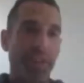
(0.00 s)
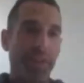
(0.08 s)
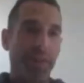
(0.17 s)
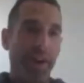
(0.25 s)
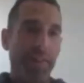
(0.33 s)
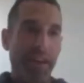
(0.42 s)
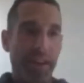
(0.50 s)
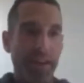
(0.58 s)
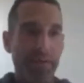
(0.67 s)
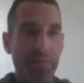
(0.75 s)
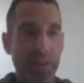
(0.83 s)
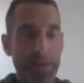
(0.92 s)
And you're right. That
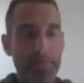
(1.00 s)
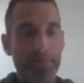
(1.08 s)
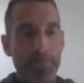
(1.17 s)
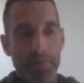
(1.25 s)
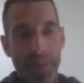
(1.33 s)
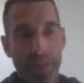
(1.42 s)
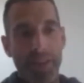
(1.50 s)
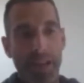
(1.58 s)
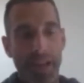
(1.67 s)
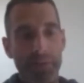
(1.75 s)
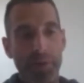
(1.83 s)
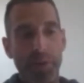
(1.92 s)
can be
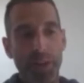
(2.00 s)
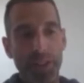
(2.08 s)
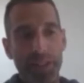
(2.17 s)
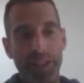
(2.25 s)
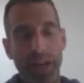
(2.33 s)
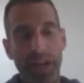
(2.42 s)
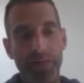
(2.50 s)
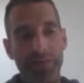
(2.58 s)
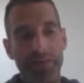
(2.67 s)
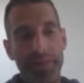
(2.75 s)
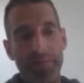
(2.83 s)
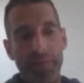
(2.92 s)
really tough.
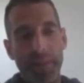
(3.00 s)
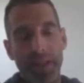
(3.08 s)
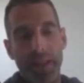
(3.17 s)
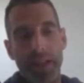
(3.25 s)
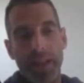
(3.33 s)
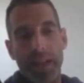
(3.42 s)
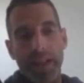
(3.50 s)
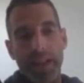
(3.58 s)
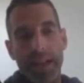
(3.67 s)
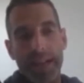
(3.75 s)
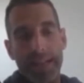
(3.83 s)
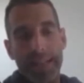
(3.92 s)

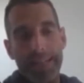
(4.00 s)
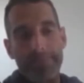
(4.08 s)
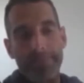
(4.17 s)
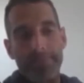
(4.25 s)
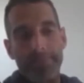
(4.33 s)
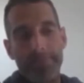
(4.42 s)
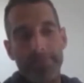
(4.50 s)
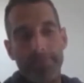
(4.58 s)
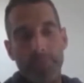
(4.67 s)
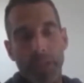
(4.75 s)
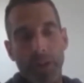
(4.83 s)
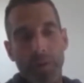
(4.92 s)
One
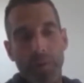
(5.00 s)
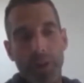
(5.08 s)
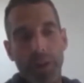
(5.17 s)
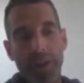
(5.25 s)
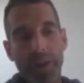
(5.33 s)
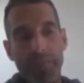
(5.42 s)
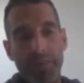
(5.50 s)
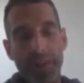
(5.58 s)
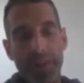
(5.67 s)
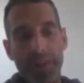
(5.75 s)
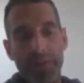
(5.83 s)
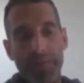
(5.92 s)
of
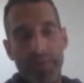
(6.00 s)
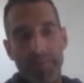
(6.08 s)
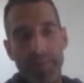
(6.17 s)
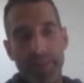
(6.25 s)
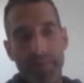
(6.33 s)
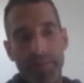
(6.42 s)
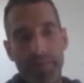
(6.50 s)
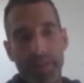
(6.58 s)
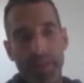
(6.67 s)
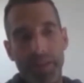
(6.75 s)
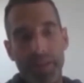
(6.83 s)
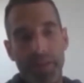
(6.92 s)
the
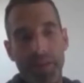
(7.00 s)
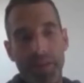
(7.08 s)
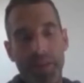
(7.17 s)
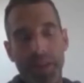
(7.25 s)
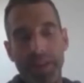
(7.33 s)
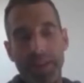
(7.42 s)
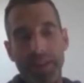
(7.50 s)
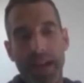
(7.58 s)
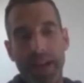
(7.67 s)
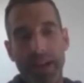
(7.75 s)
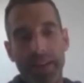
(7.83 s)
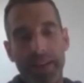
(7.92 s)
things
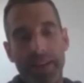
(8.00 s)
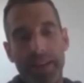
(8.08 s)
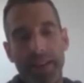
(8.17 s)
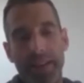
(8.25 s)
that,